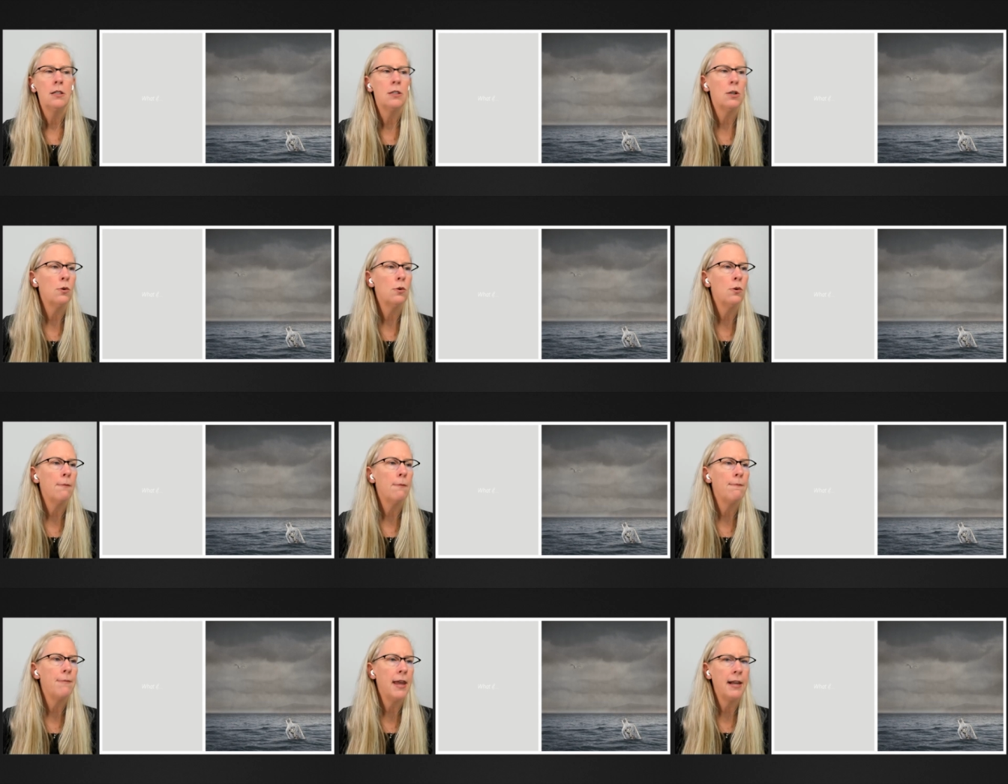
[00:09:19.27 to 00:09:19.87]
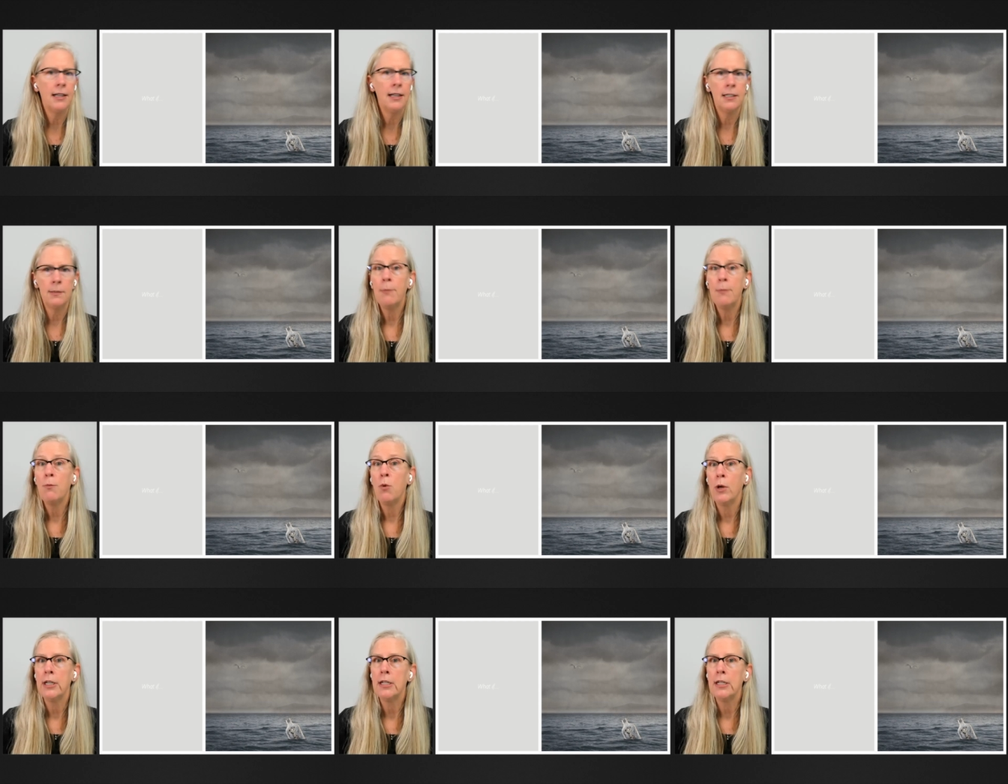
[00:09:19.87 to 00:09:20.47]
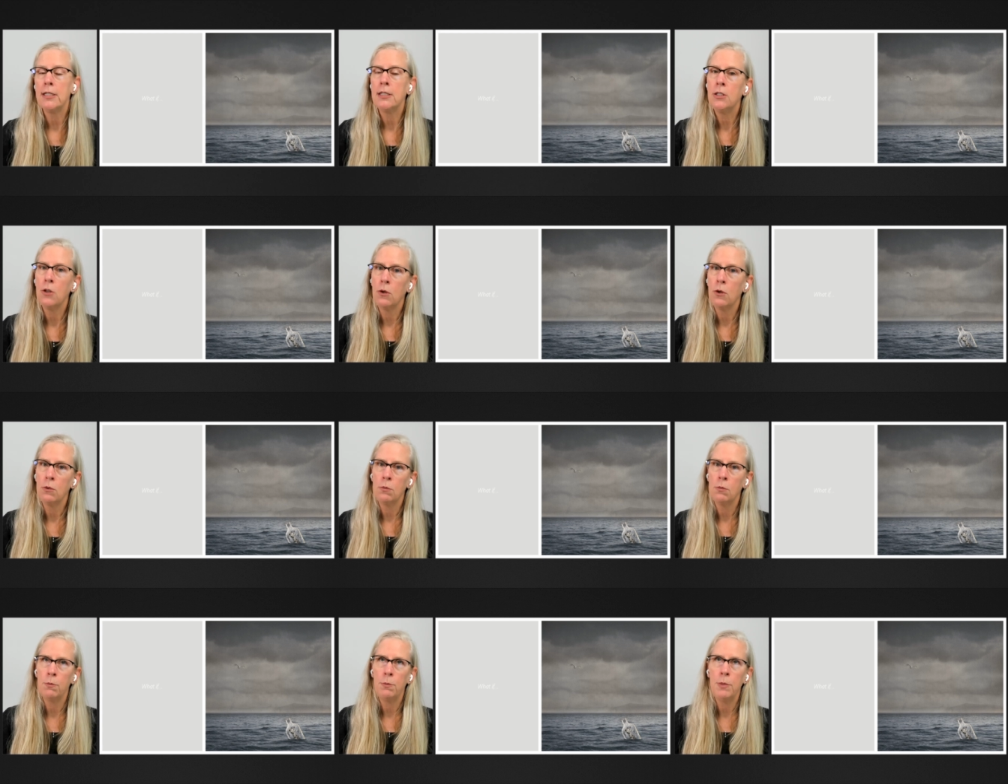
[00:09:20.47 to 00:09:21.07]
So I guess my point is,
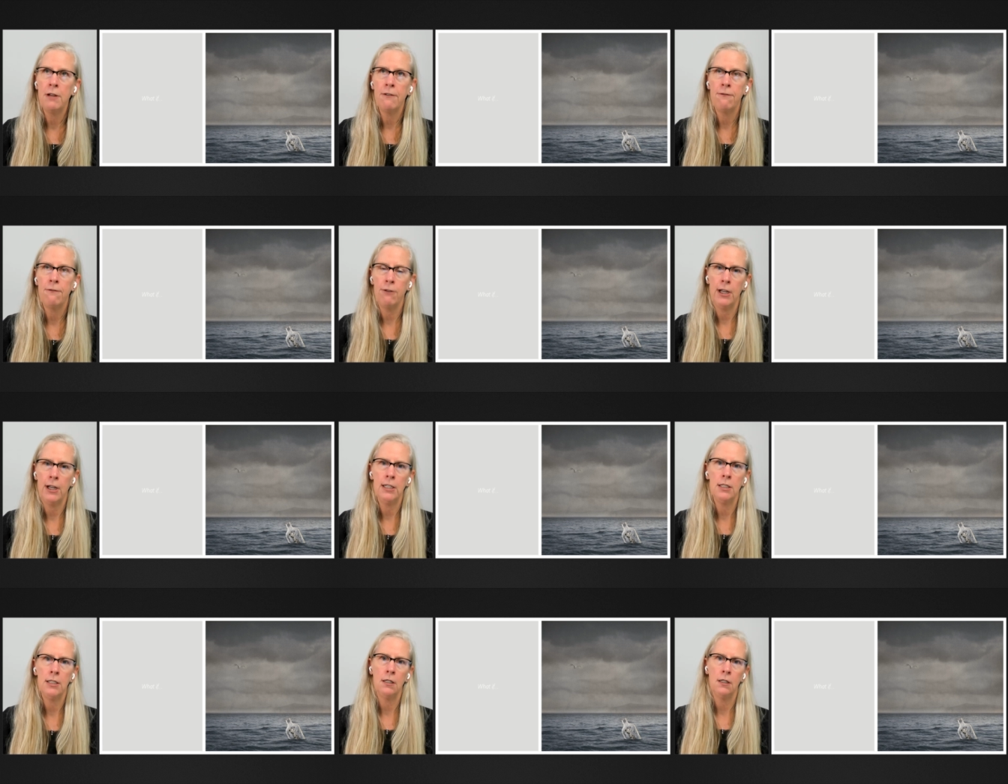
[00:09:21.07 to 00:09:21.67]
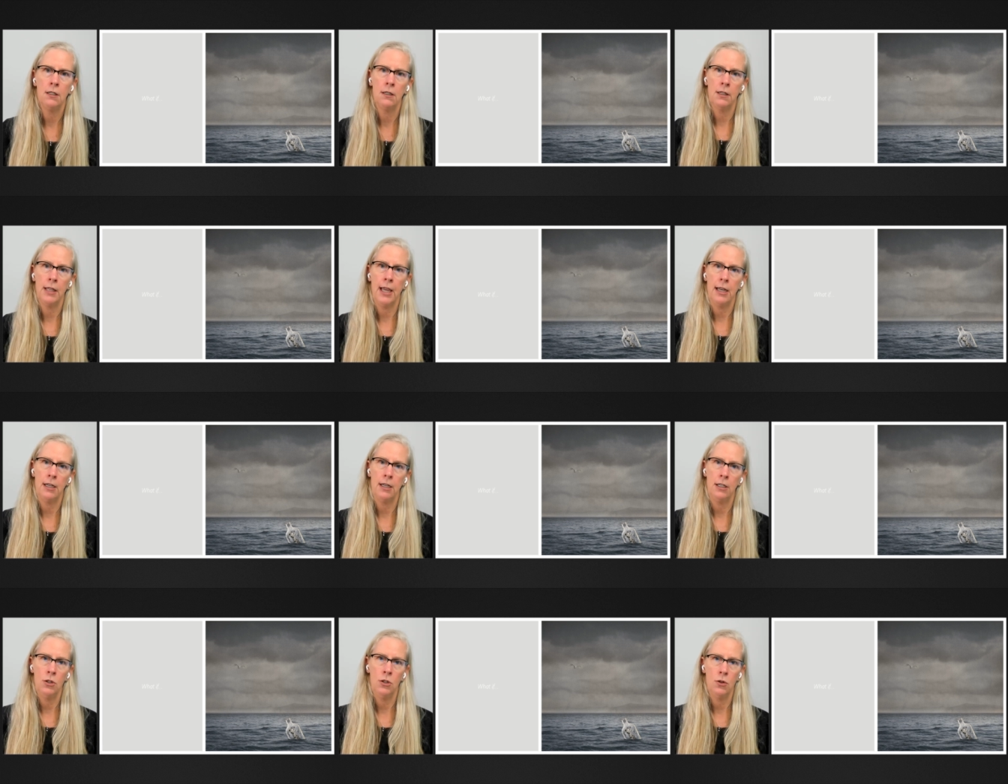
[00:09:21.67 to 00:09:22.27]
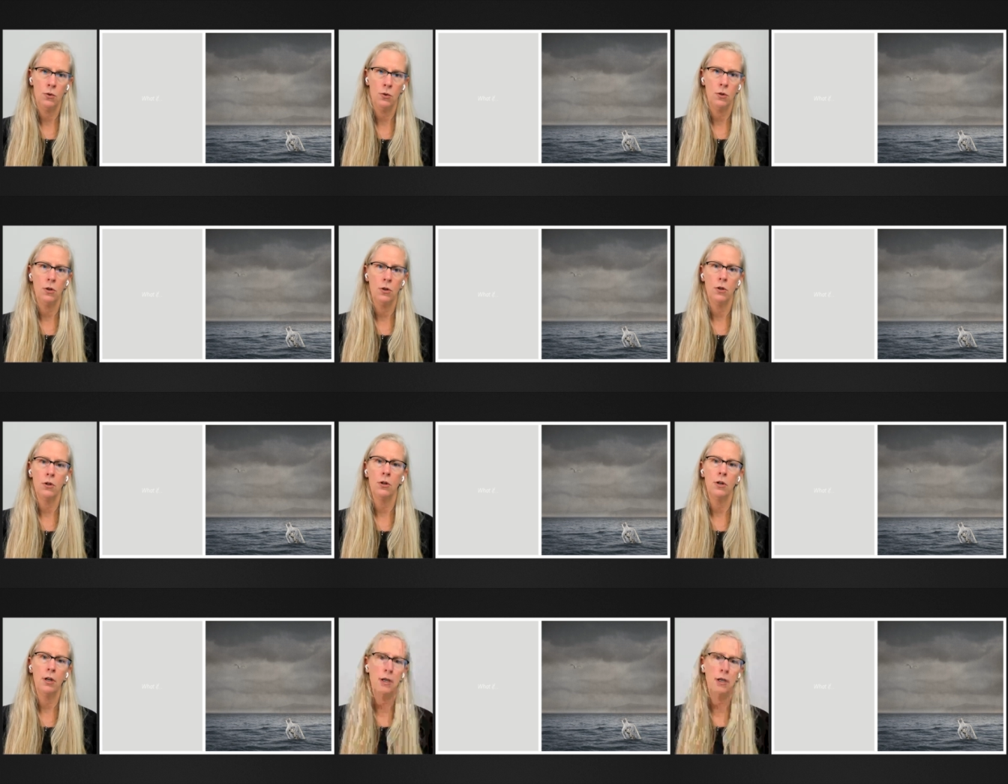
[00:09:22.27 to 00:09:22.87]
don't be afraid to let
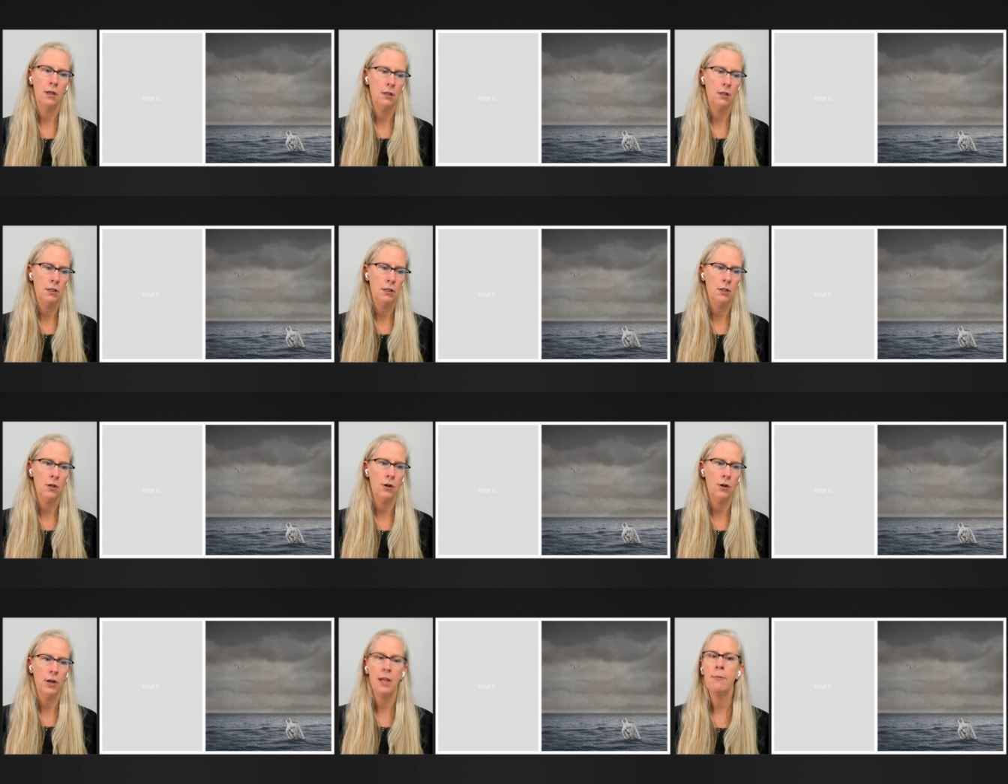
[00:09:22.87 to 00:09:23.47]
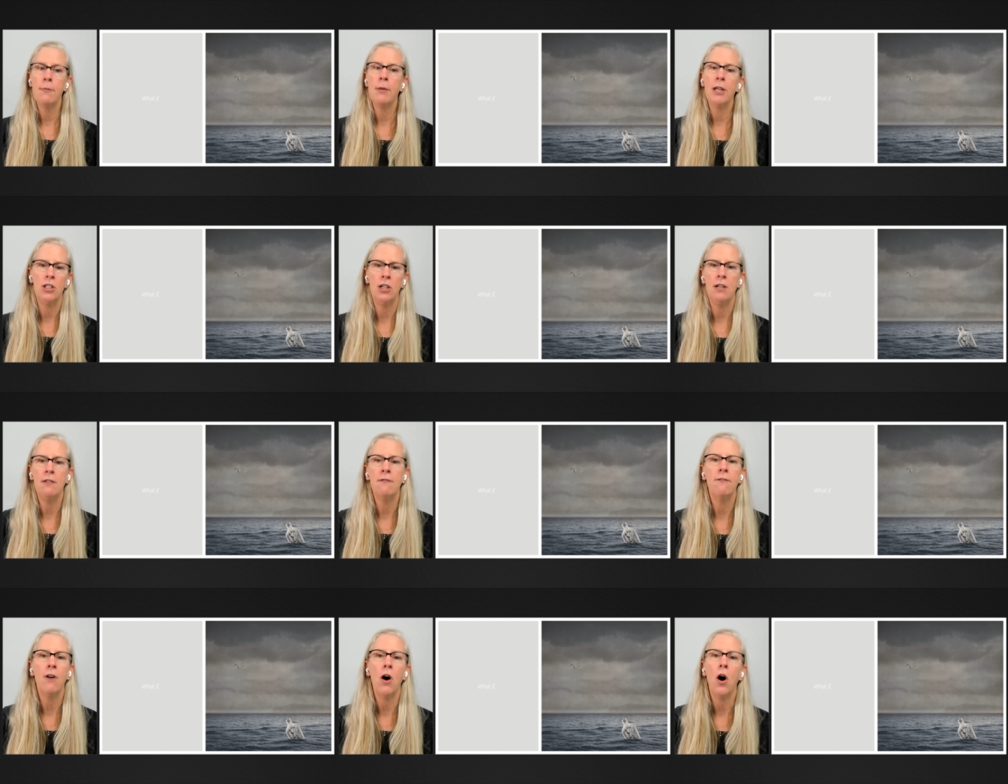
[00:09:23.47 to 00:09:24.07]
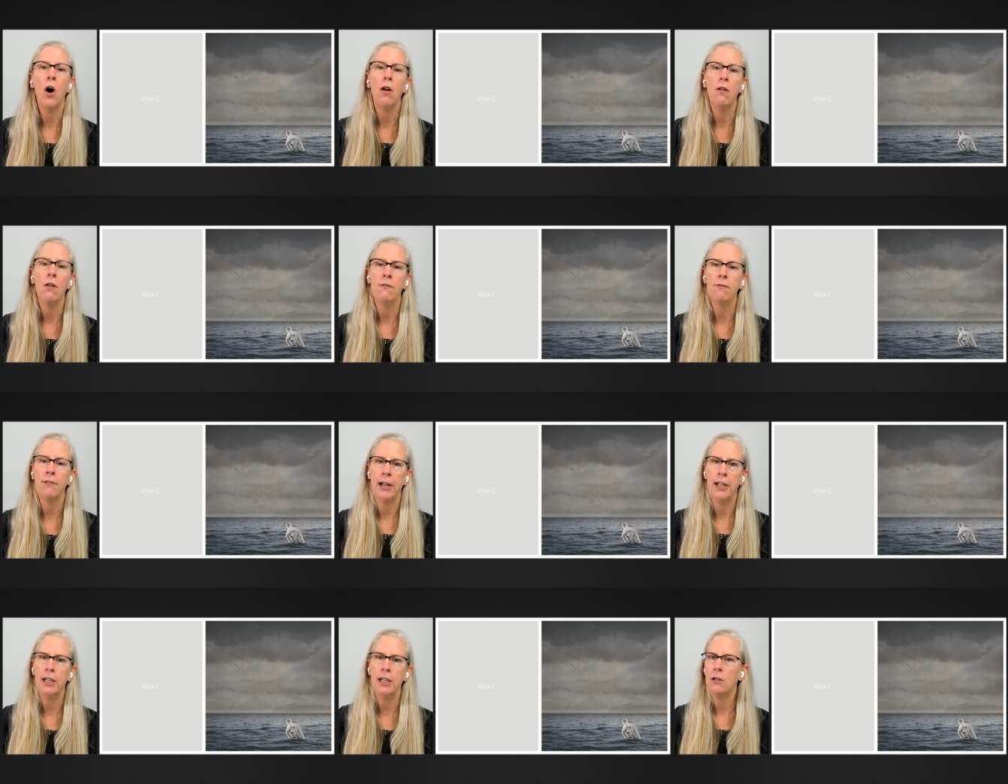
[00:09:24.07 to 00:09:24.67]
your your image evolve,
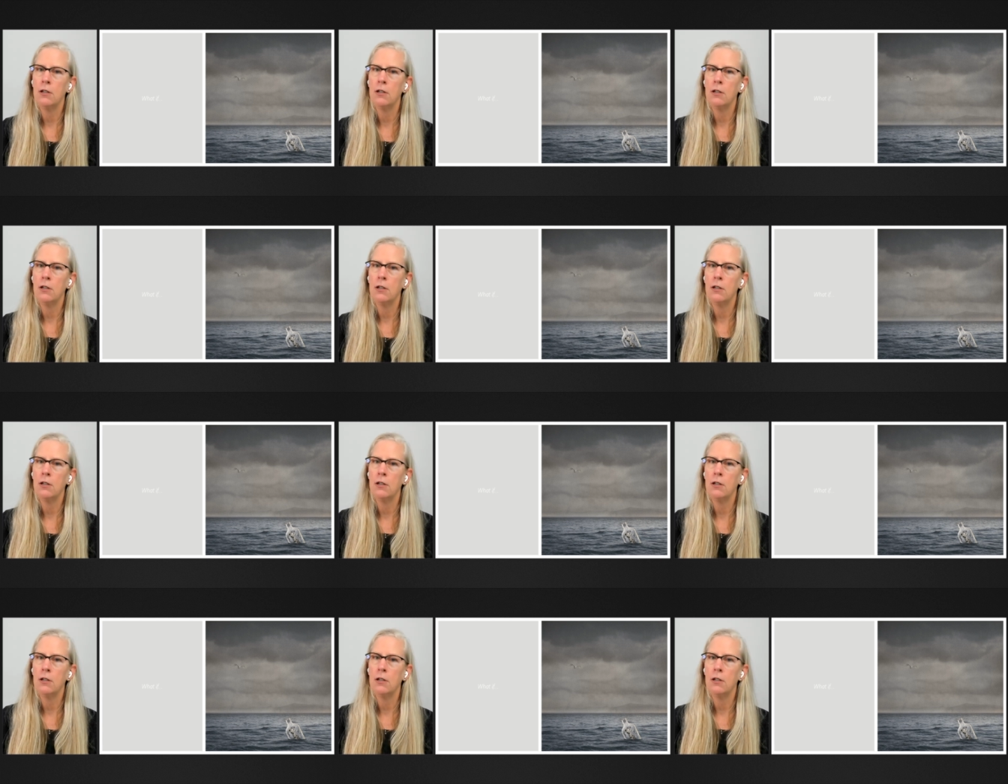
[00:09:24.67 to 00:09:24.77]
right?